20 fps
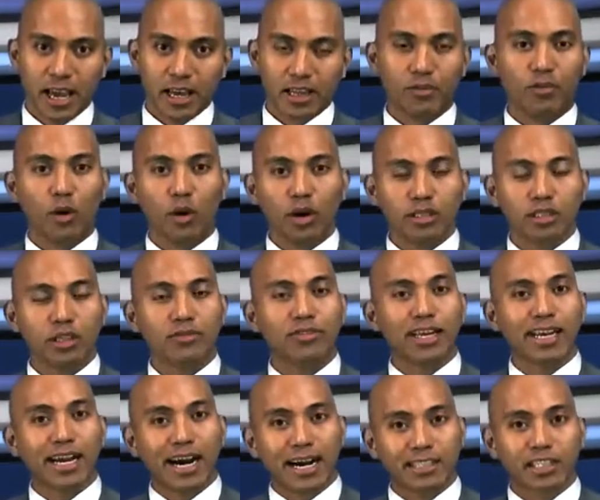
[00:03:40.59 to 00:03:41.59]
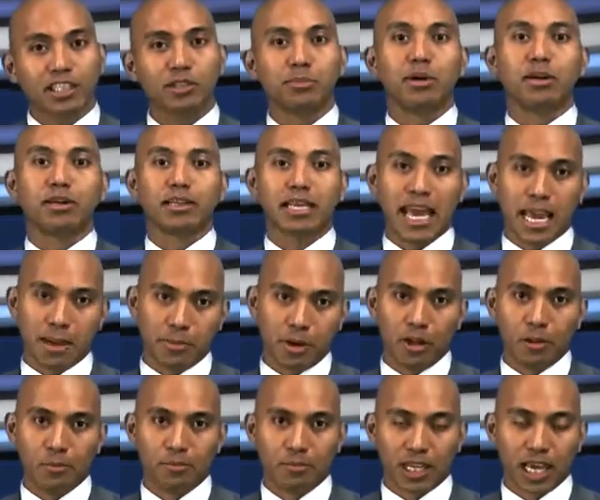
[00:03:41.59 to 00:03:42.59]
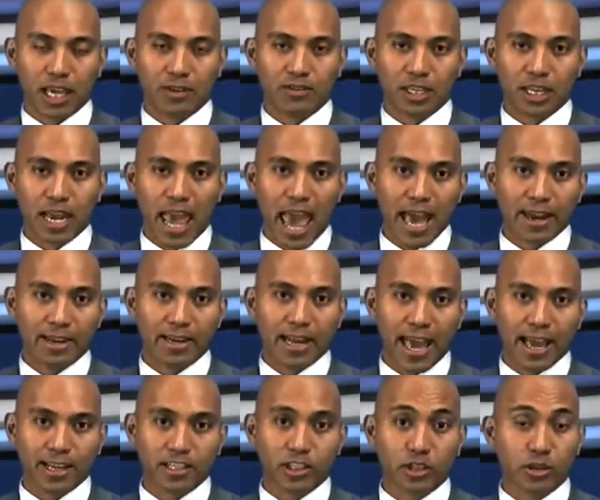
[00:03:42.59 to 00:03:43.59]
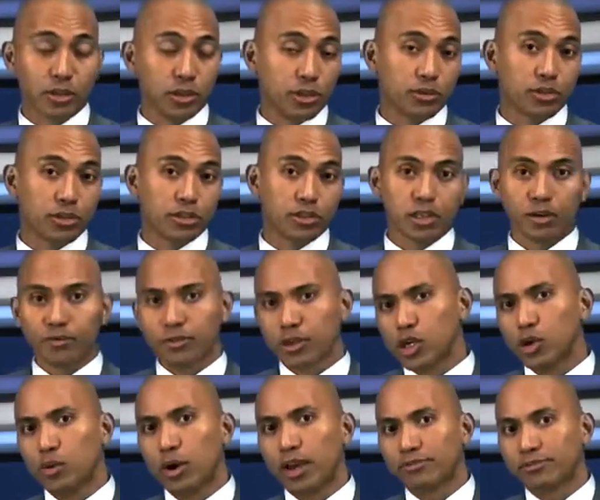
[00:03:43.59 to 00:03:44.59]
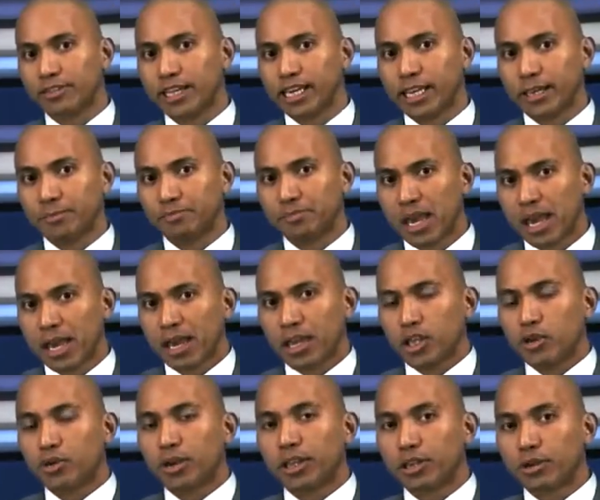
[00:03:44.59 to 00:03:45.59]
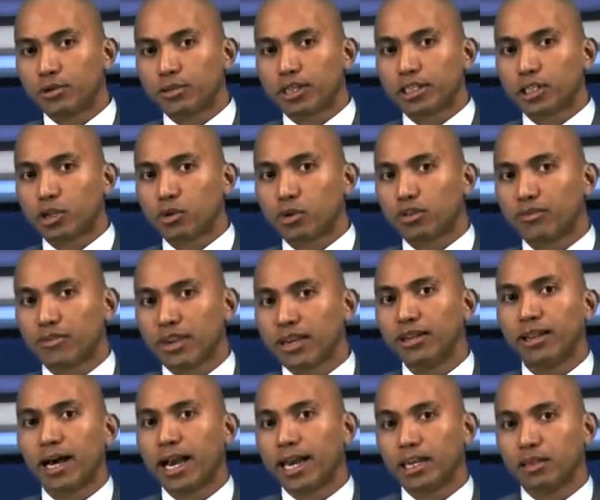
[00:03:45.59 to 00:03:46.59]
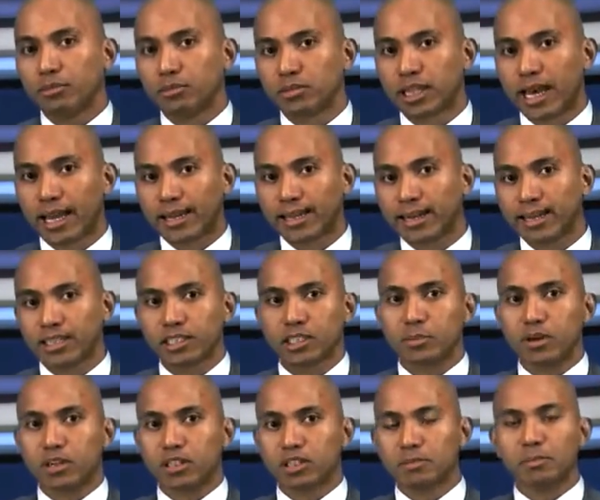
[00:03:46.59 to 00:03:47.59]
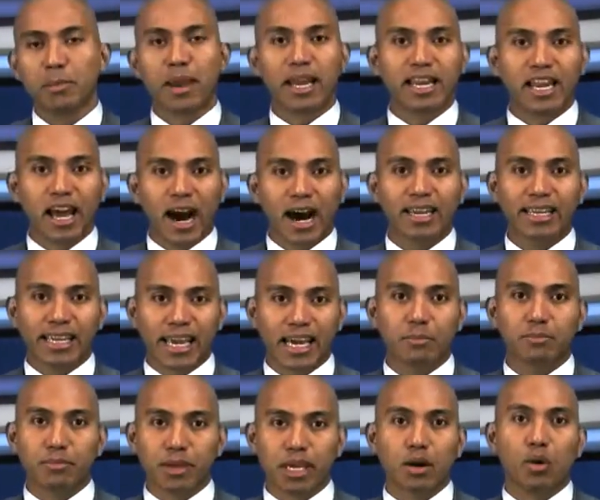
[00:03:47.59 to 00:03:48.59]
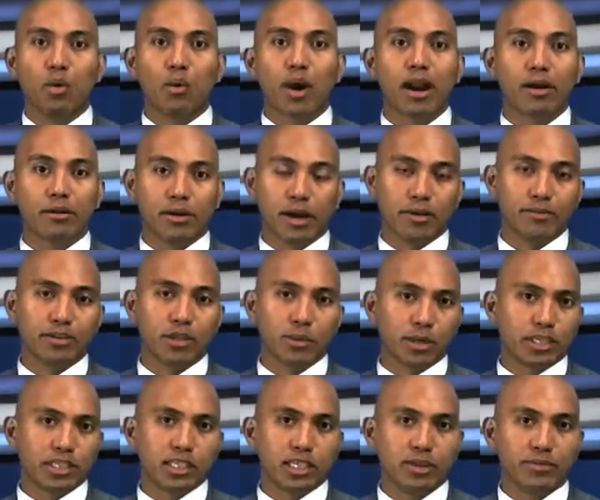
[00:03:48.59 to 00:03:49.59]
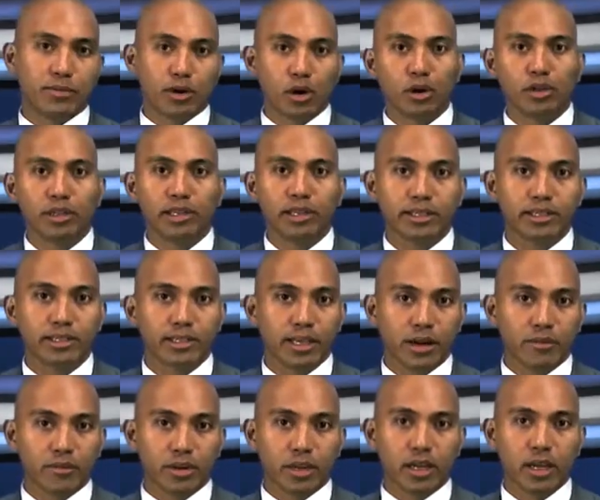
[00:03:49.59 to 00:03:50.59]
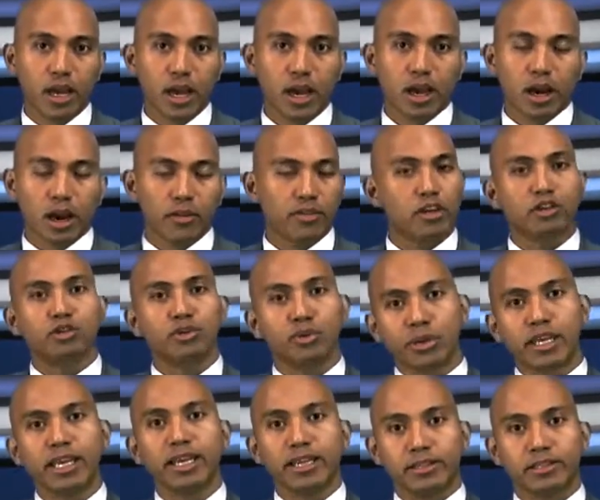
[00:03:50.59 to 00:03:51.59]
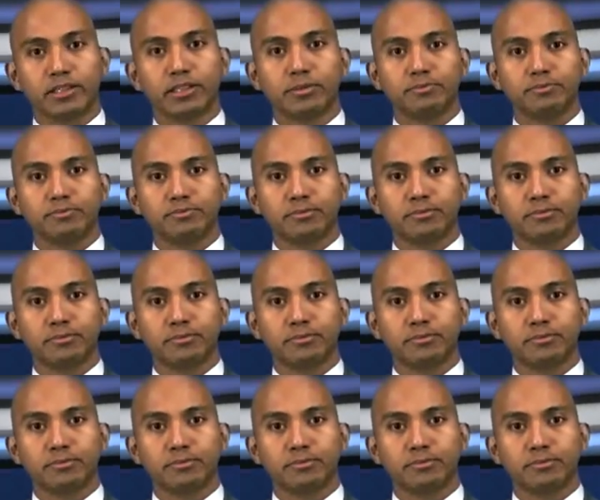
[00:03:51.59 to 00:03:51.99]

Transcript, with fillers: The Voice of the Customer table gives an added edge to users of Q F D. You can use it to reveal items that customers may not yet be aware of to achieve early discovery of their true needs.